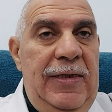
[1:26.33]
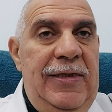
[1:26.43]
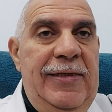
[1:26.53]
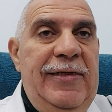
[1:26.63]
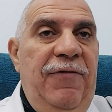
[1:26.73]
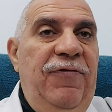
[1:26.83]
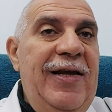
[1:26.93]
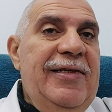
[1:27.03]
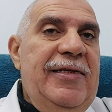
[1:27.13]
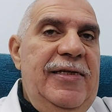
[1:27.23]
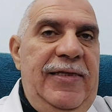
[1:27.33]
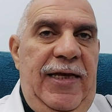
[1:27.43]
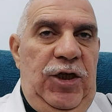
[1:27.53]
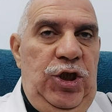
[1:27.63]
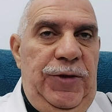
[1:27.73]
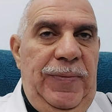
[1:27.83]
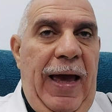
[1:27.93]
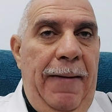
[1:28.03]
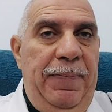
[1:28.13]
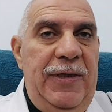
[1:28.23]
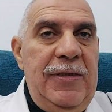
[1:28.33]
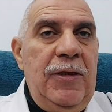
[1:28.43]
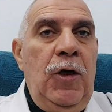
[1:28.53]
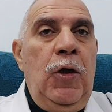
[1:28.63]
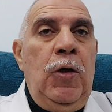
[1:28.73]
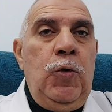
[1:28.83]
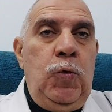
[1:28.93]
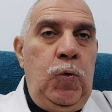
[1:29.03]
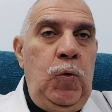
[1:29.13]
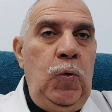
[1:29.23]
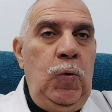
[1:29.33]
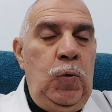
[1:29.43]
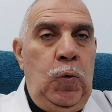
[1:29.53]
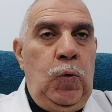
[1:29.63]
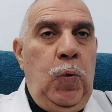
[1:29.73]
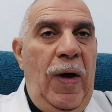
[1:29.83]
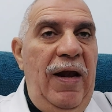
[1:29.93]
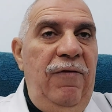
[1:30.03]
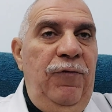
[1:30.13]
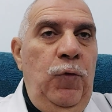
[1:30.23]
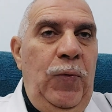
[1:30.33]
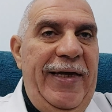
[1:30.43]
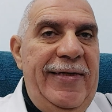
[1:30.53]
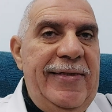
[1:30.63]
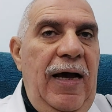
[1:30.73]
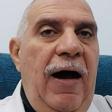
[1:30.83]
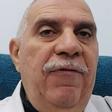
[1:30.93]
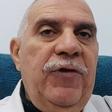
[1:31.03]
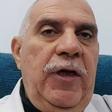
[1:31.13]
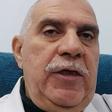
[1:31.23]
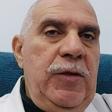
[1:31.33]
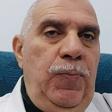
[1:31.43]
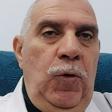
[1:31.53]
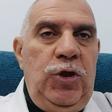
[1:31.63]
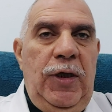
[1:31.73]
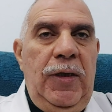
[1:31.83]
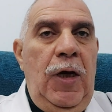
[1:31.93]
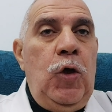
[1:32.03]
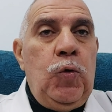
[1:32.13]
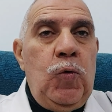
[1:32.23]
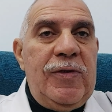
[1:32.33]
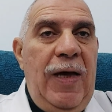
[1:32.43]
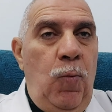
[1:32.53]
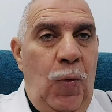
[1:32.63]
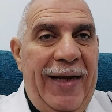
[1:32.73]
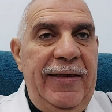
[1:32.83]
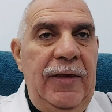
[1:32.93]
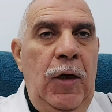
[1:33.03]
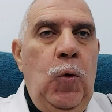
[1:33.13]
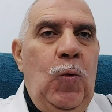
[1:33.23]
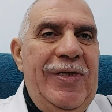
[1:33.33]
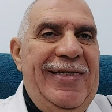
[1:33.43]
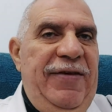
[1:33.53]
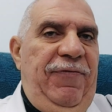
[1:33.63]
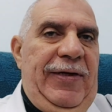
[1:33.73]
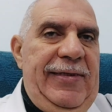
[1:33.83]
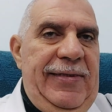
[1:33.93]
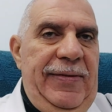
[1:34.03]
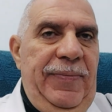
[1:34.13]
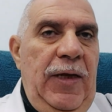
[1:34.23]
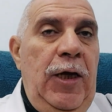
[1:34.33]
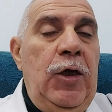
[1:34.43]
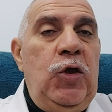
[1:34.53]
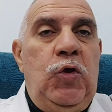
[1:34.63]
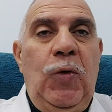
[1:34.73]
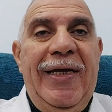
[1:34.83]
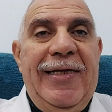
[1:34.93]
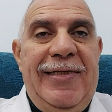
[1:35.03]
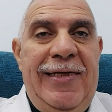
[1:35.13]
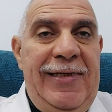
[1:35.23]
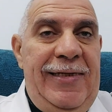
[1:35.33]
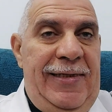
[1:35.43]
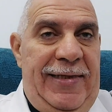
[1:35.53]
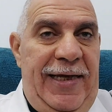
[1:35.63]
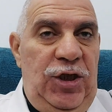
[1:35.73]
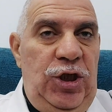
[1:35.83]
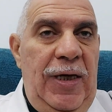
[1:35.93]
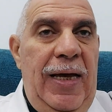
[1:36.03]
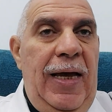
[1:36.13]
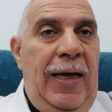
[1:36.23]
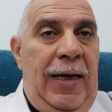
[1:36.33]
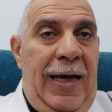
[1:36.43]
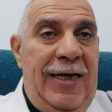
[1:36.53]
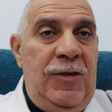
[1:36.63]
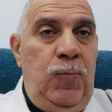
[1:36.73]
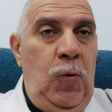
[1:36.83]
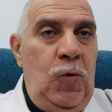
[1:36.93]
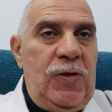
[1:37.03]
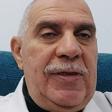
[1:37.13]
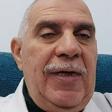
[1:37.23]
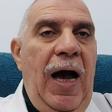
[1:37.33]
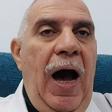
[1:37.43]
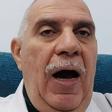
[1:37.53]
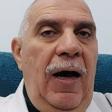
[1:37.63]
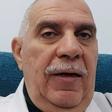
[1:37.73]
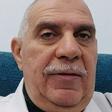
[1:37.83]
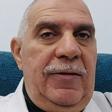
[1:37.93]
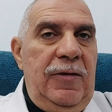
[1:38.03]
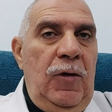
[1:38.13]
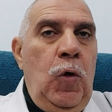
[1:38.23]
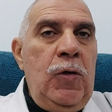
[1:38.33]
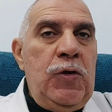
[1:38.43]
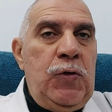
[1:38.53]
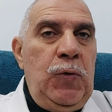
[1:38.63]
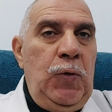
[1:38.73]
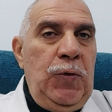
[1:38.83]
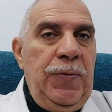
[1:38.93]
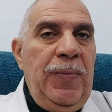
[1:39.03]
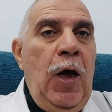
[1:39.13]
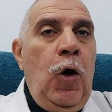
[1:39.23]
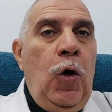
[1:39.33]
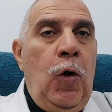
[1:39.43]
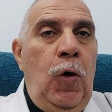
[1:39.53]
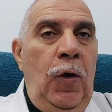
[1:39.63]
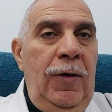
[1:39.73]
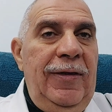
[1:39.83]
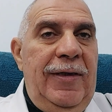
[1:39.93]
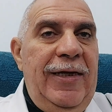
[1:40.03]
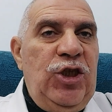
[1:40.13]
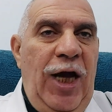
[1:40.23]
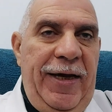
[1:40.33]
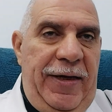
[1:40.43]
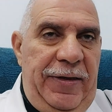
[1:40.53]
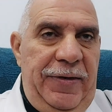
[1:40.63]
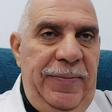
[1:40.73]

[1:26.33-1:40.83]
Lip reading: this is the first stage, happens 2 to 12 weeks after exposure to someone with syphilis. During this stage, a smooth, hard sore called chancre